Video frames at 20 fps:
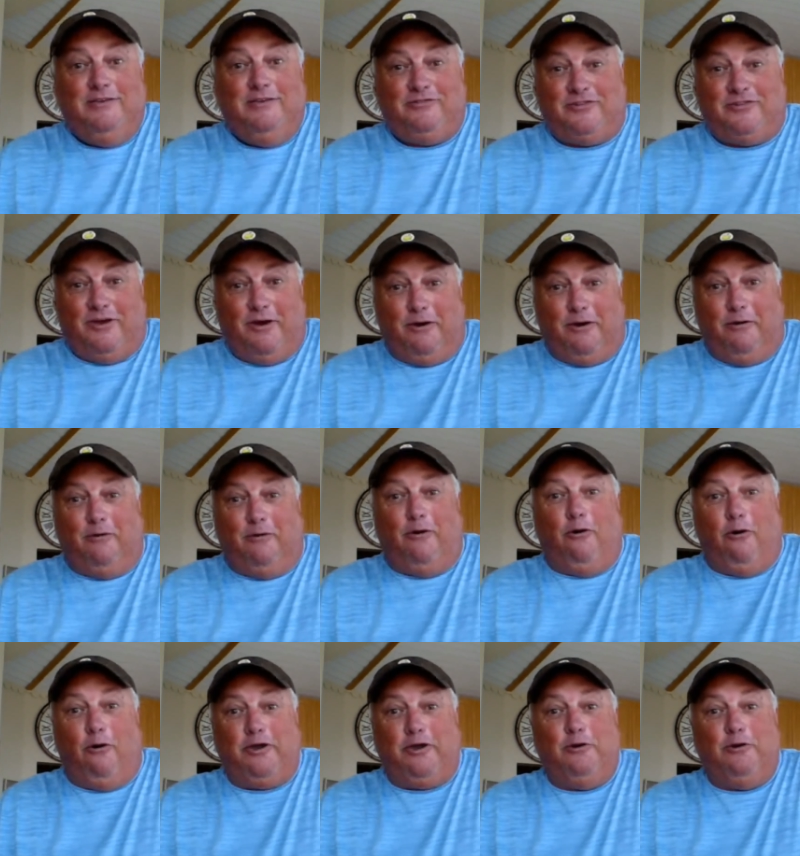So,
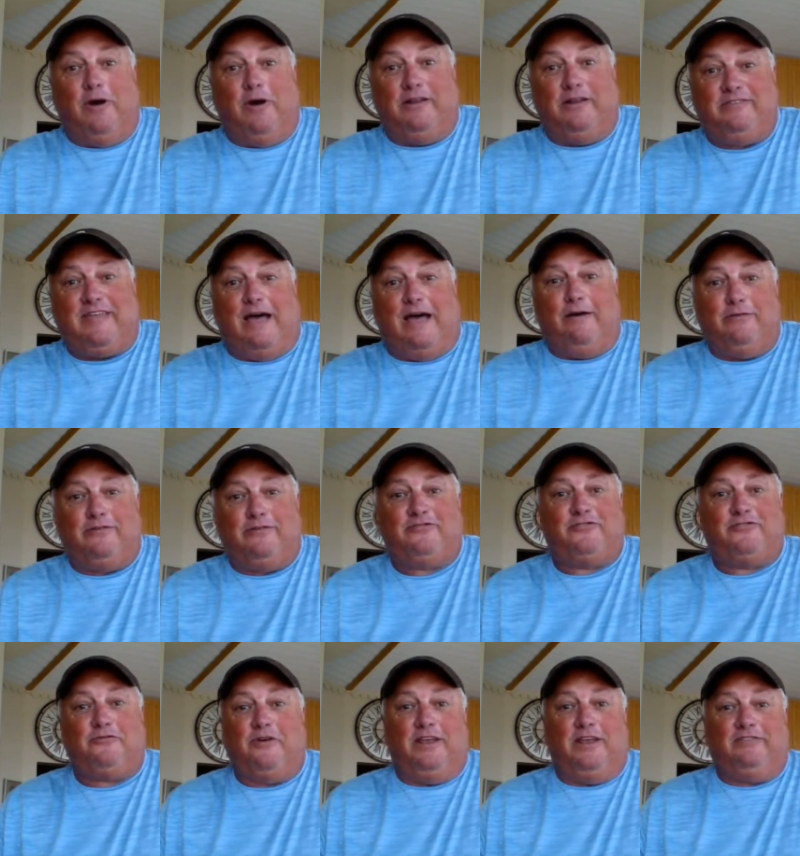or he went down the
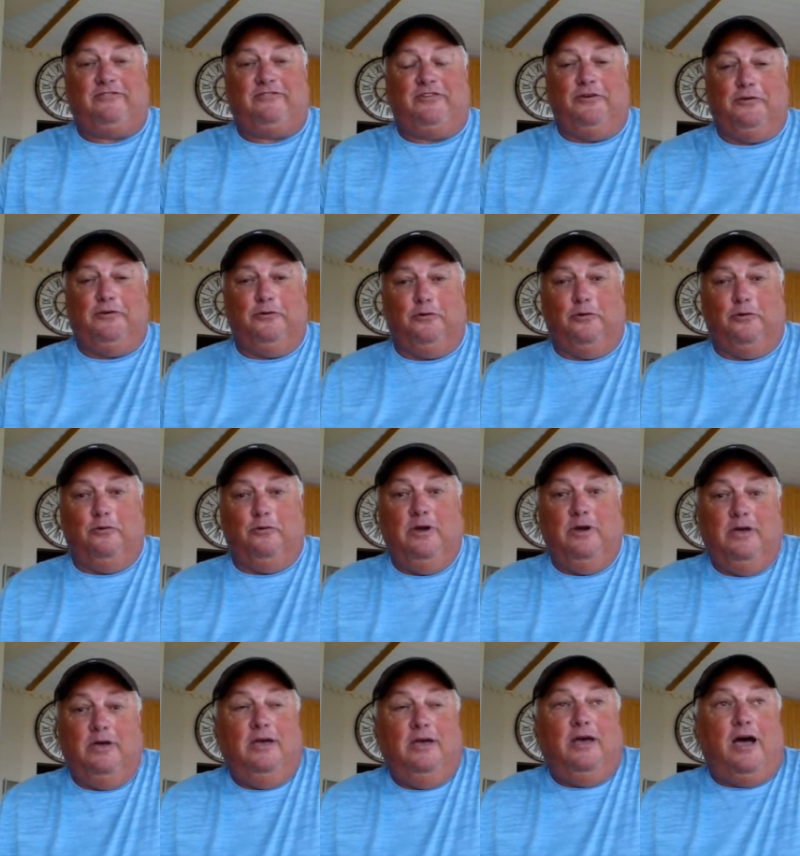street
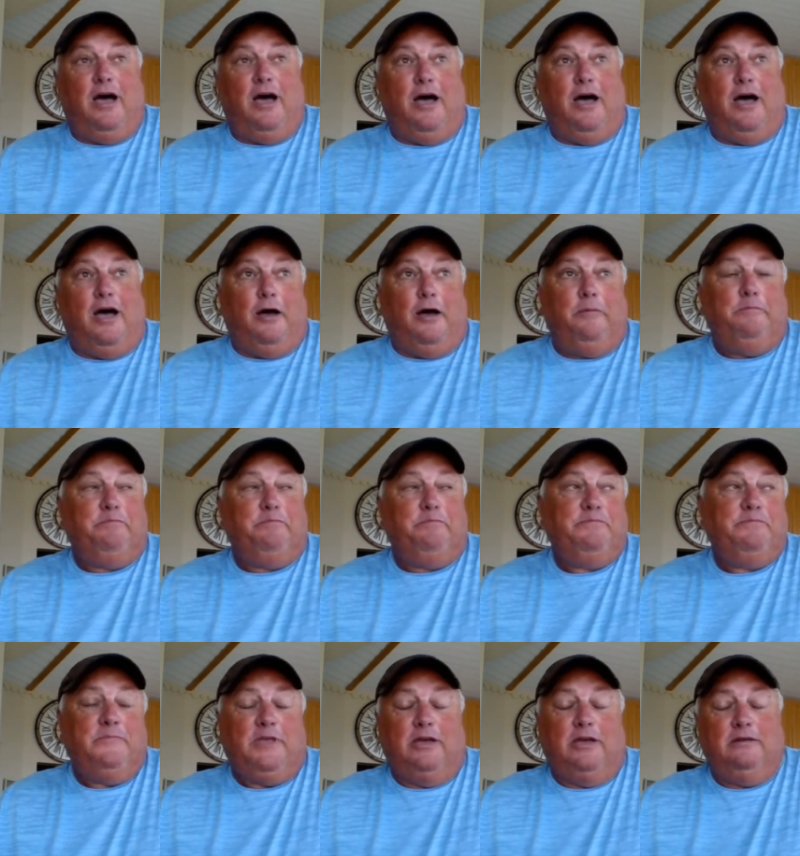to um,